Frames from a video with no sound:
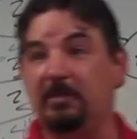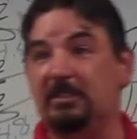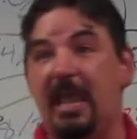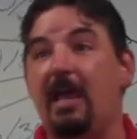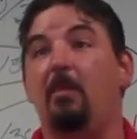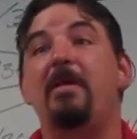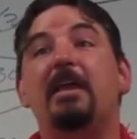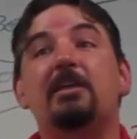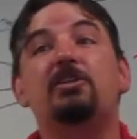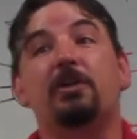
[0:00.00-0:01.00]
scale,
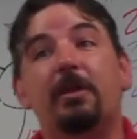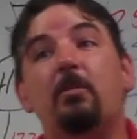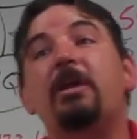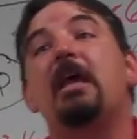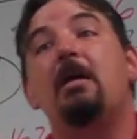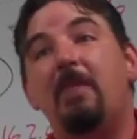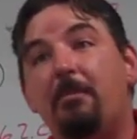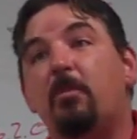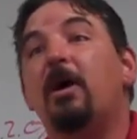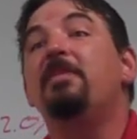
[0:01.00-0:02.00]
making sure that we come
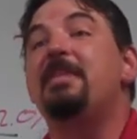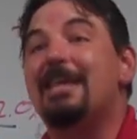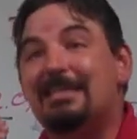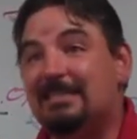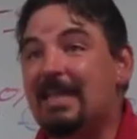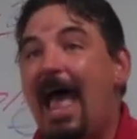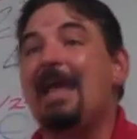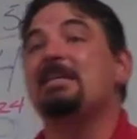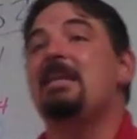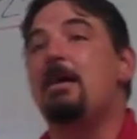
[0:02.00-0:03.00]
up with the
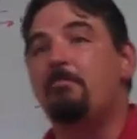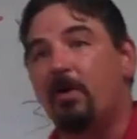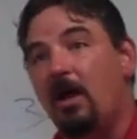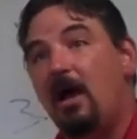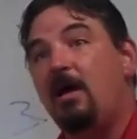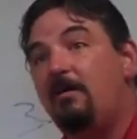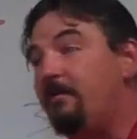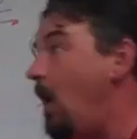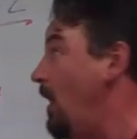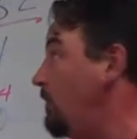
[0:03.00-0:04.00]
exact number of
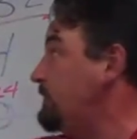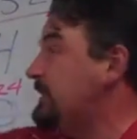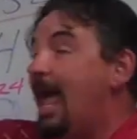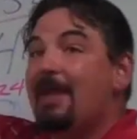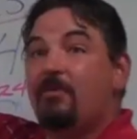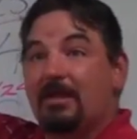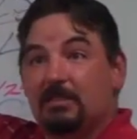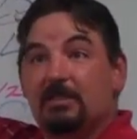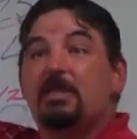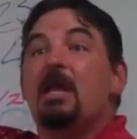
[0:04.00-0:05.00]
host
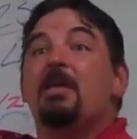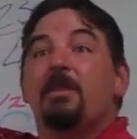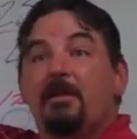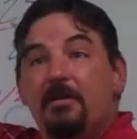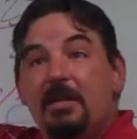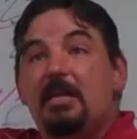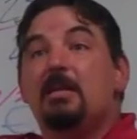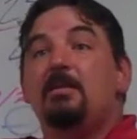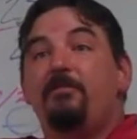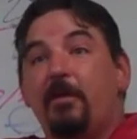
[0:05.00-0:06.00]
addresses that are
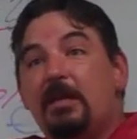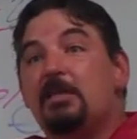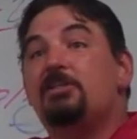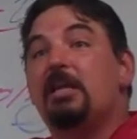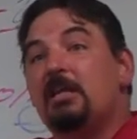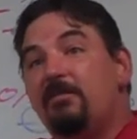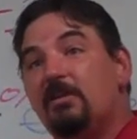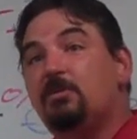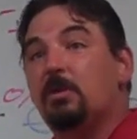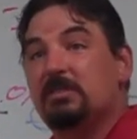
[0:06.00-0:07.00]
needed for each
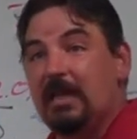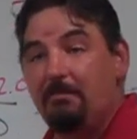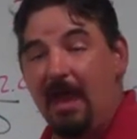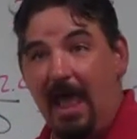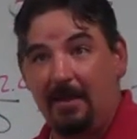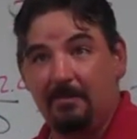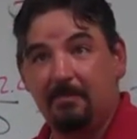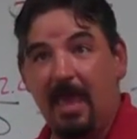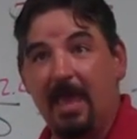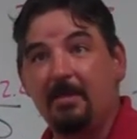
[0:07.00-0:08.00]
individual subnet.
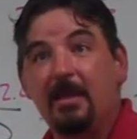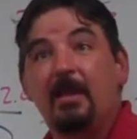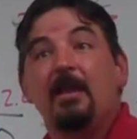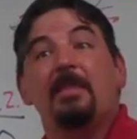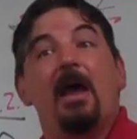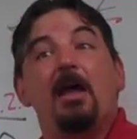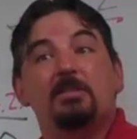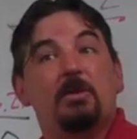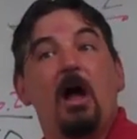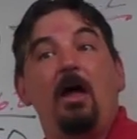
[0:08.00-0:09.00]
Okay? They
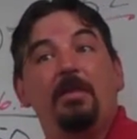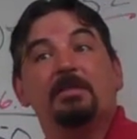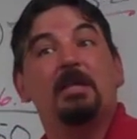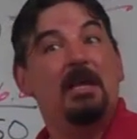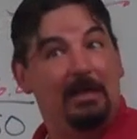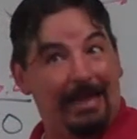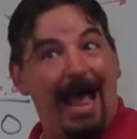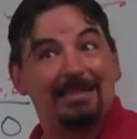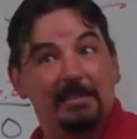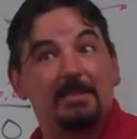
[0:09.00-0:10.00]
also call this
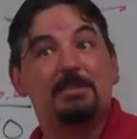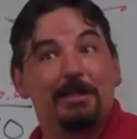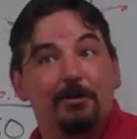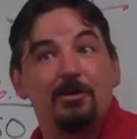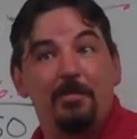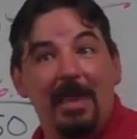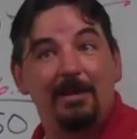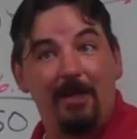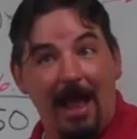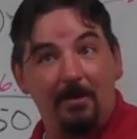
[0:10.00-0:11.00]
classless
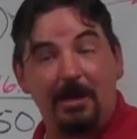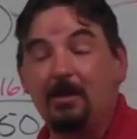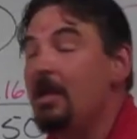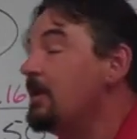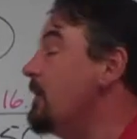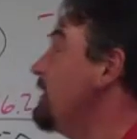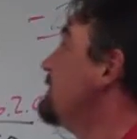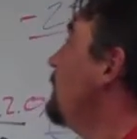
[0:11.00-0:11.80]
interdomain routing. Notice